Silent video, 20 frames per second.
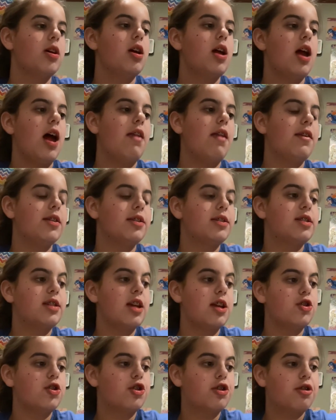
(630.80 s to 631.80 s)
And then
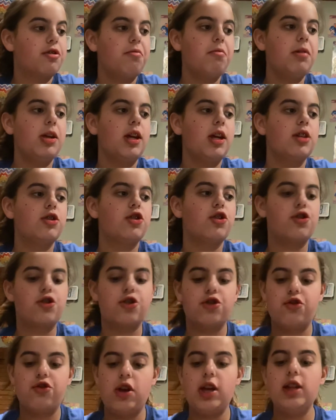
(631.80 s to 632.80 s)
stage 3 is a
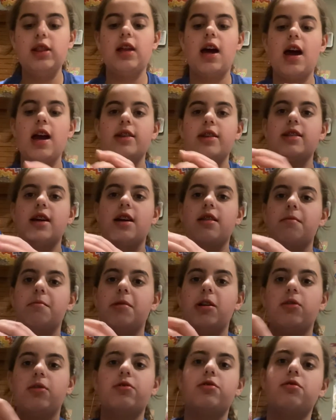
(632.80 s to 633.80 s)
straight line down the
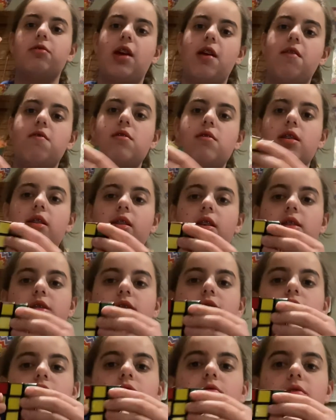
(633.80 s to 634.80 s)
middle. So get rid of
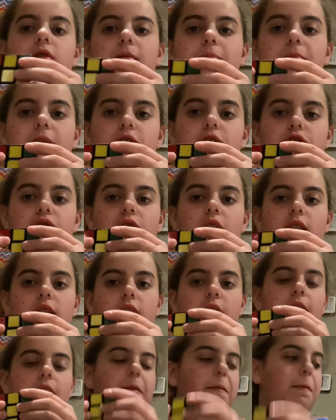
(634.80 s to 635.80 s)
these 2 and it'd be a straight
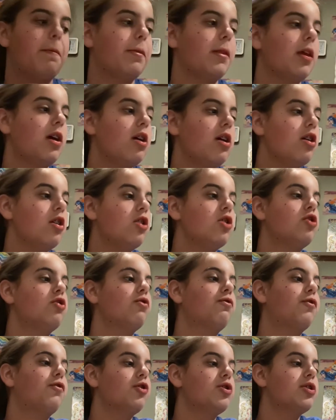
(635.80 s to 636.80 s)
line. So
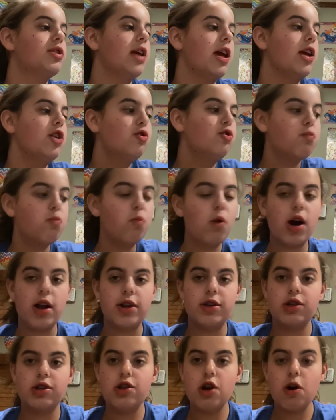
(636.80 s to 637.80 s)
for stage
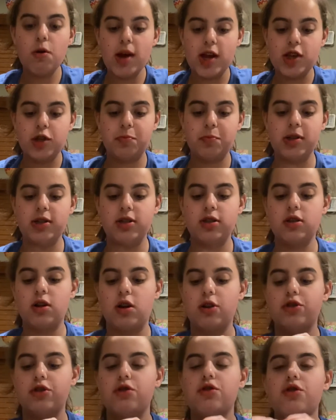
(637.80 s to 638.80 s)
1, no edge piece at
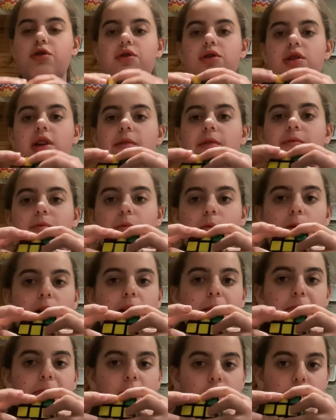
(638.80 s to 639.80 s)
all. So you just have
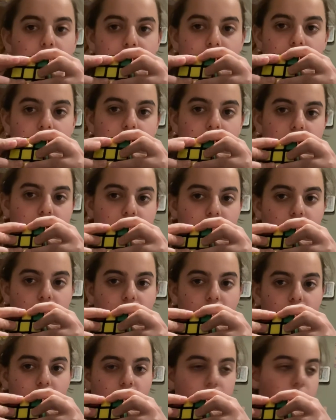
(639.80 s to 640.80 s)
one middle piece.
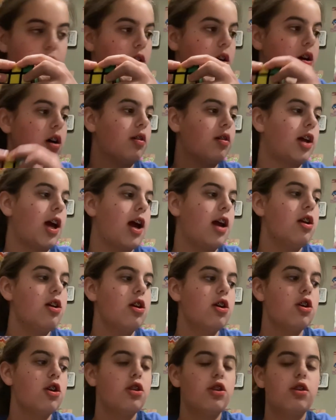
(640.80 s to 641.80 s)
Okay?
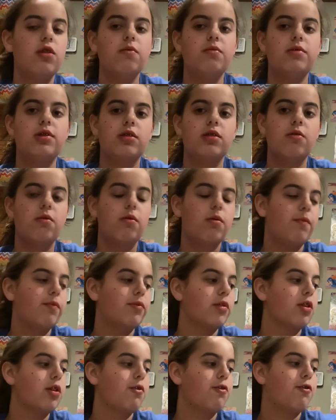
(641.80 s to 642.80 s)
You do
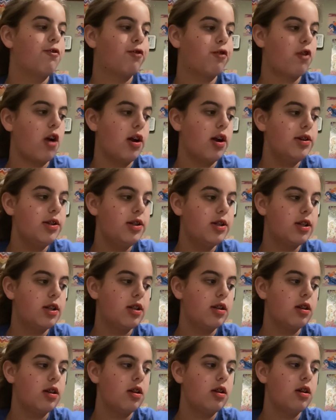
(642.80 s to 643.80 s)

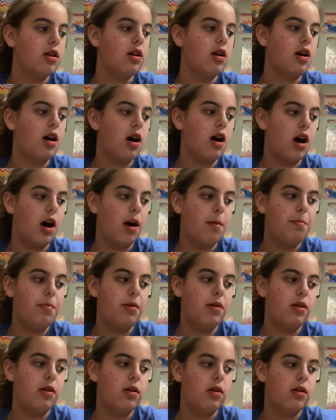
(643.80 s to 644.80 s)
front, up,
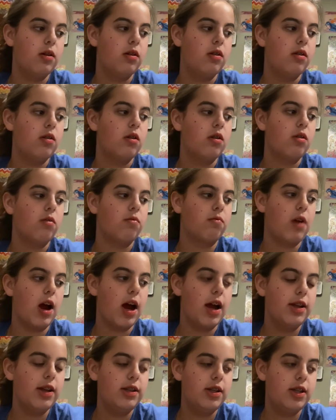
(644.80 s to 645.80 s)

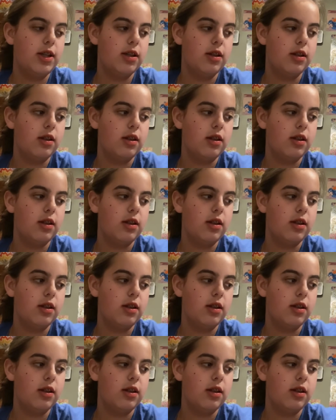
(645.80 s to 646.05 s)
right,